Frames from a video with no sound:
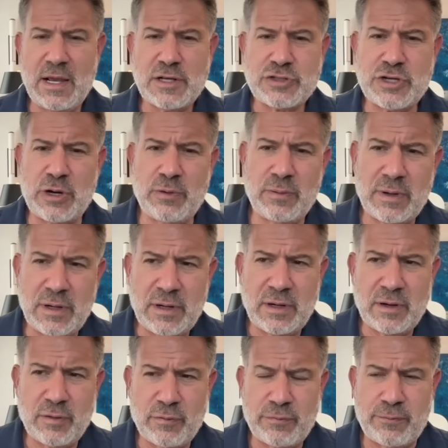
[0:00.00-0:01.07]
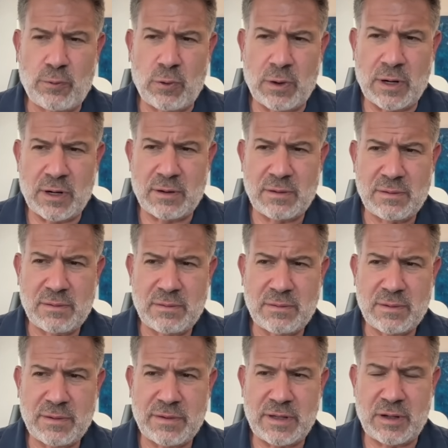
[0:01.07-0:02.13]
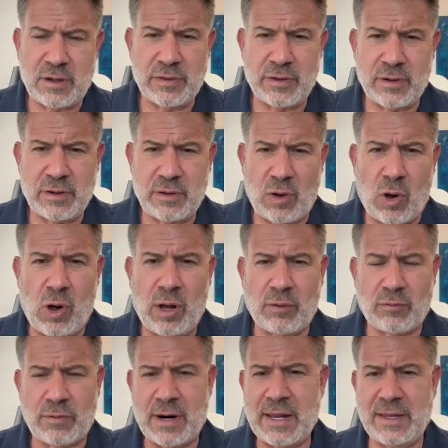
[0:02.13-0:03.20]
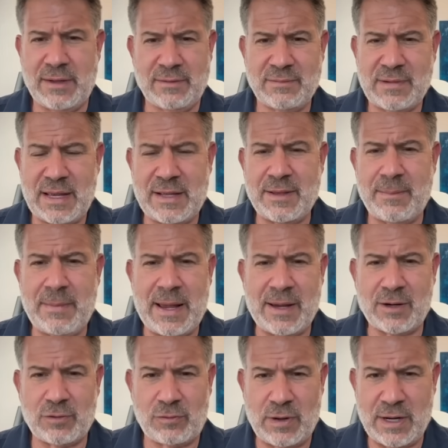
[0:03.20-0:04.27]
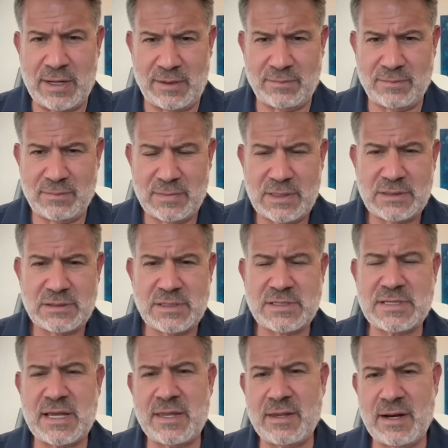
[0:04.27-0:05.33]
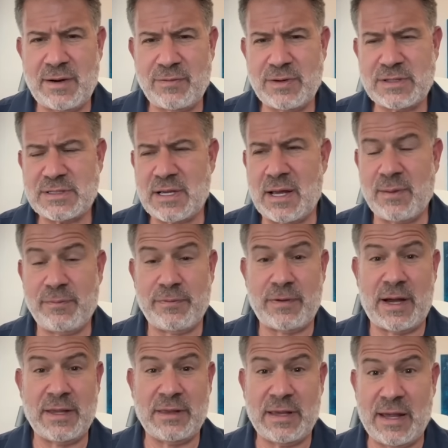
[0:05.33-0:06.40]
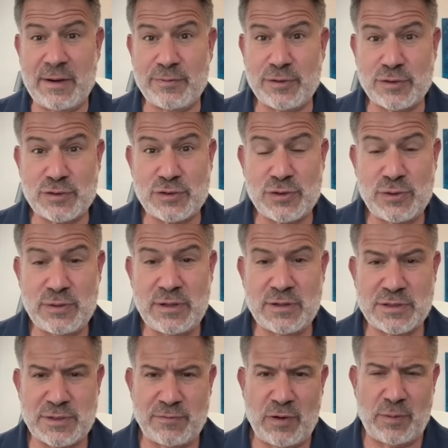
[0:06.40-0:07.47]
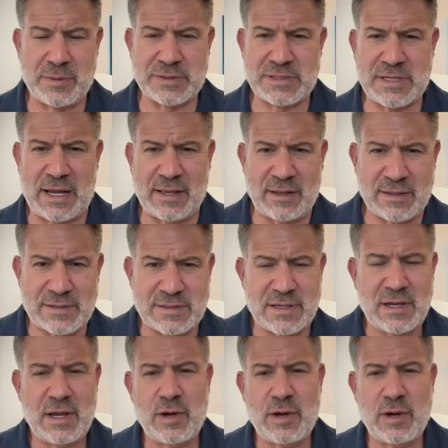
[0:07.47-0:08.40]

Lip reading: So for the alt-right and the MAGA right to say that every time, finally, after 2 years of almost silence,